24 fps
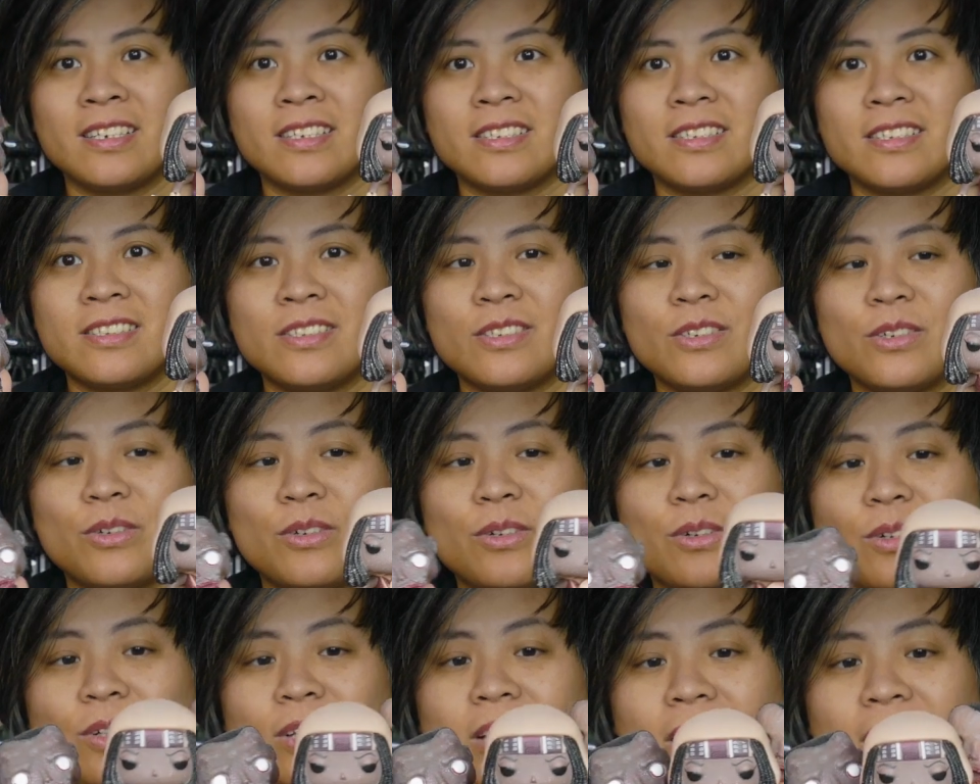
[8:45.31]

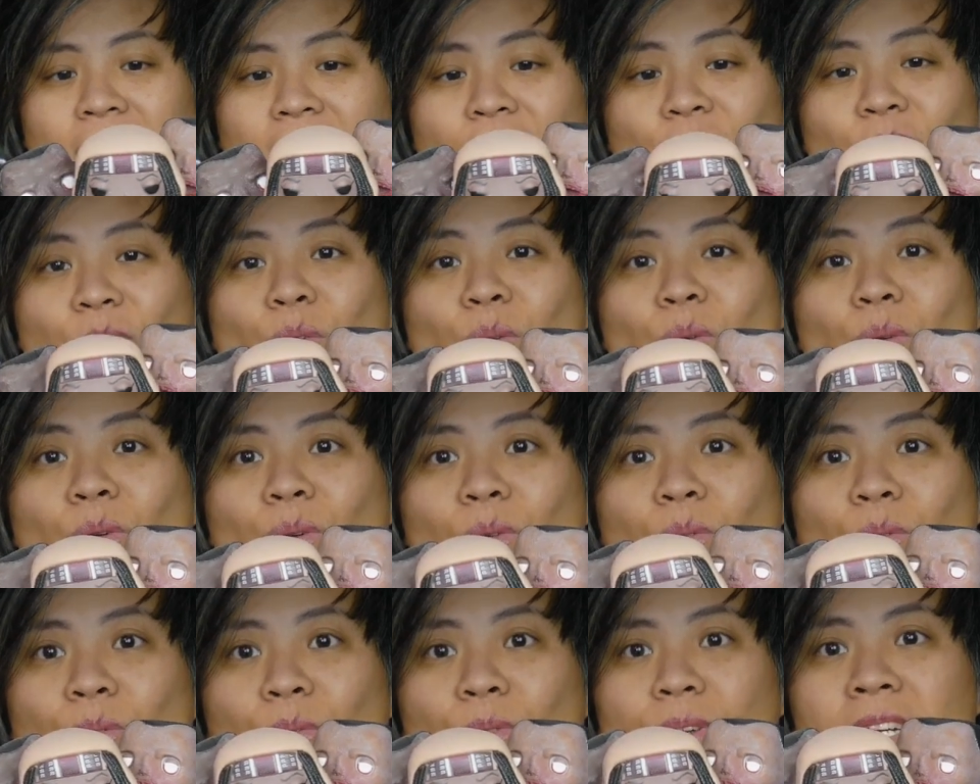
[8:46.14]
So like
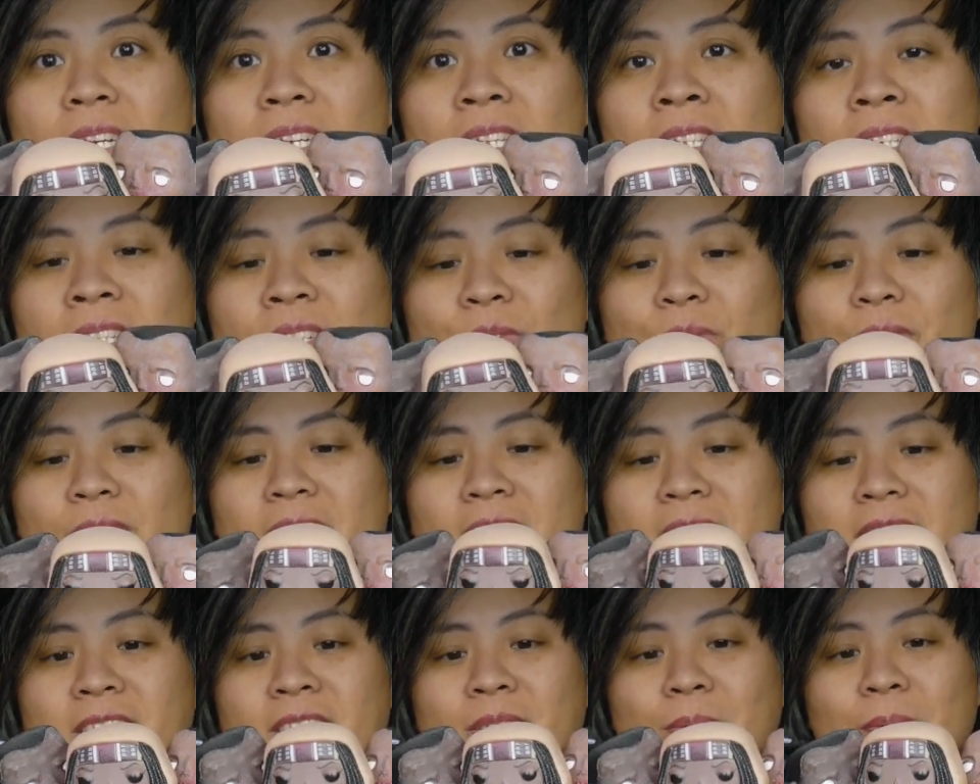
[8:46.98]
really,
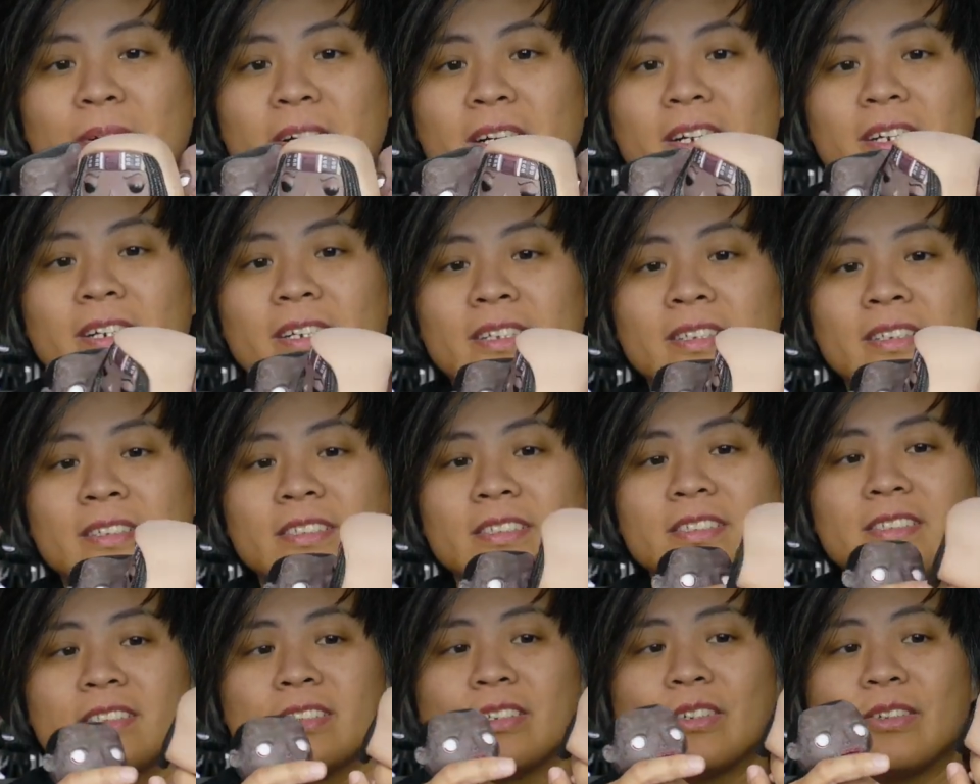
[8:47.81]
really smart.
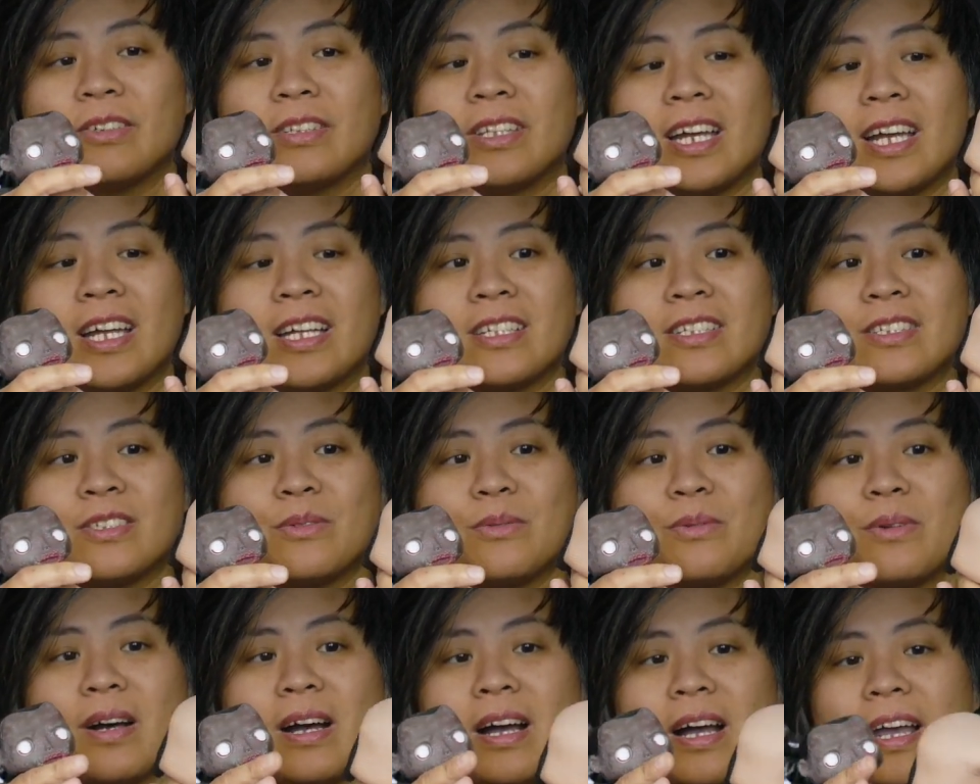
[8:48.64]
So that's
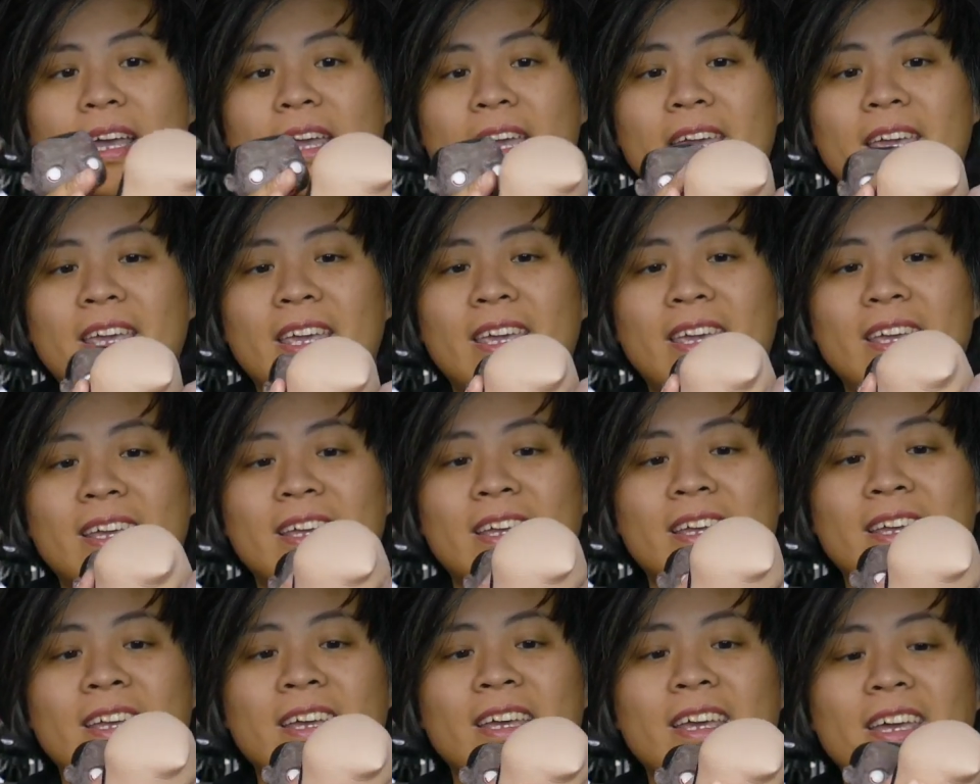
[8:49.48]
why
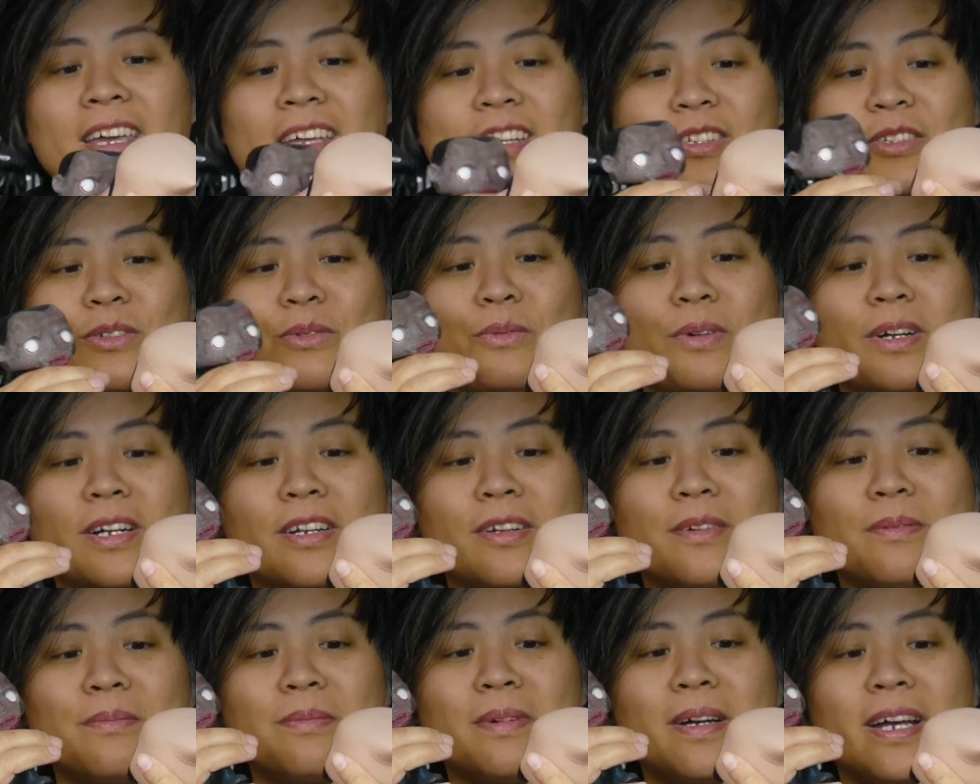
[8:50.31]
it's
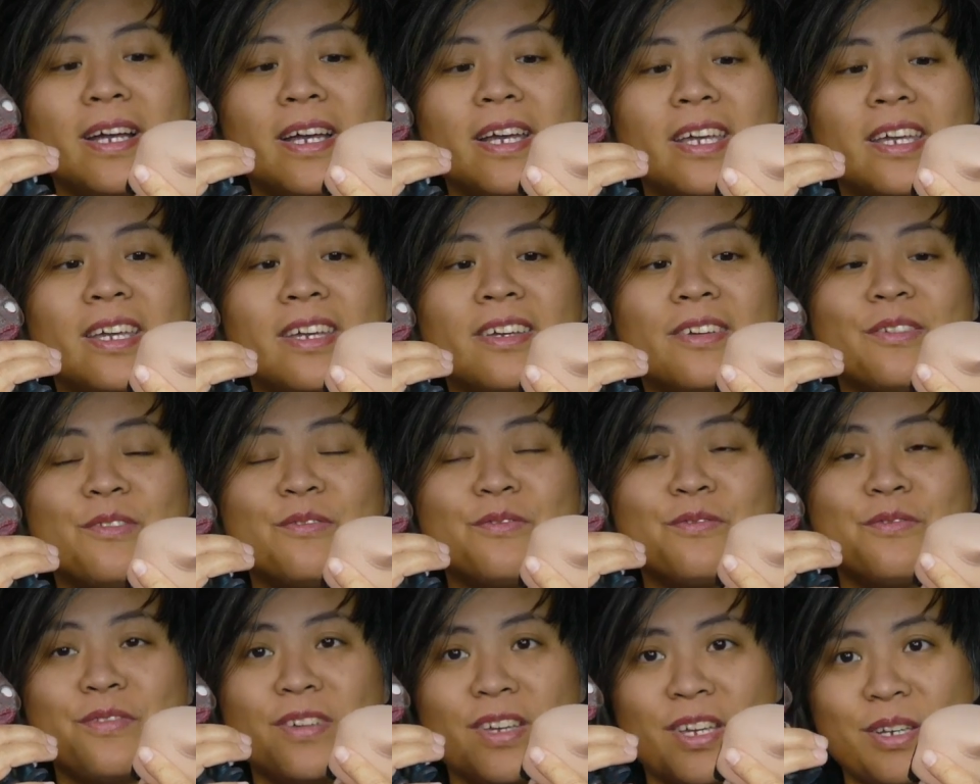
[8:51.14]
one of my
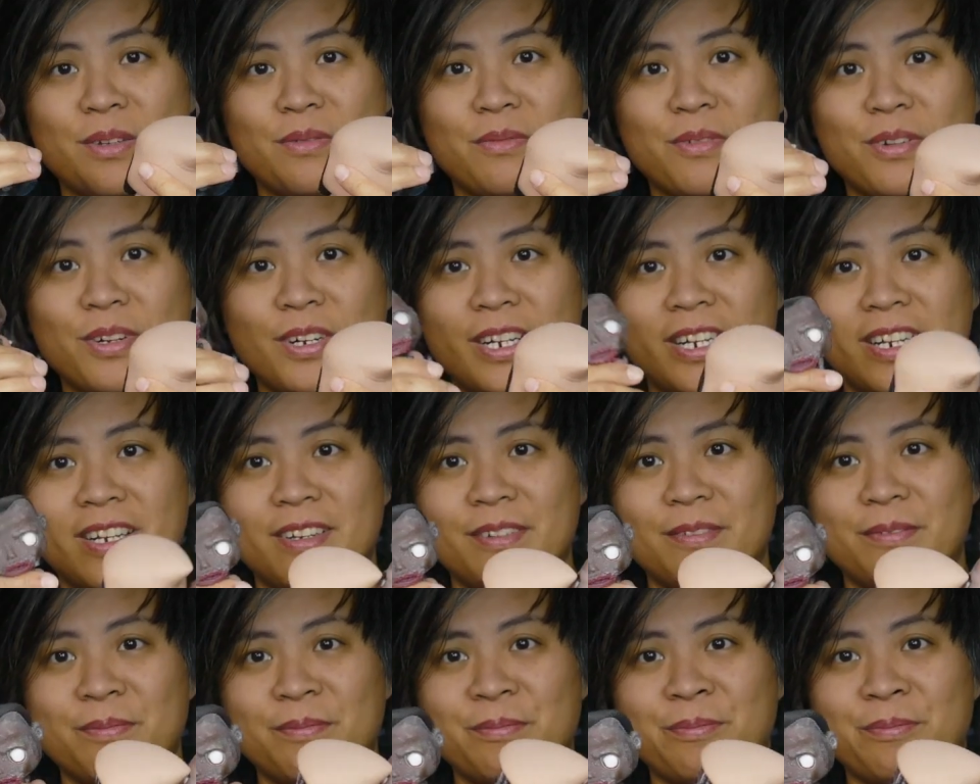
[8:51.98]
favorite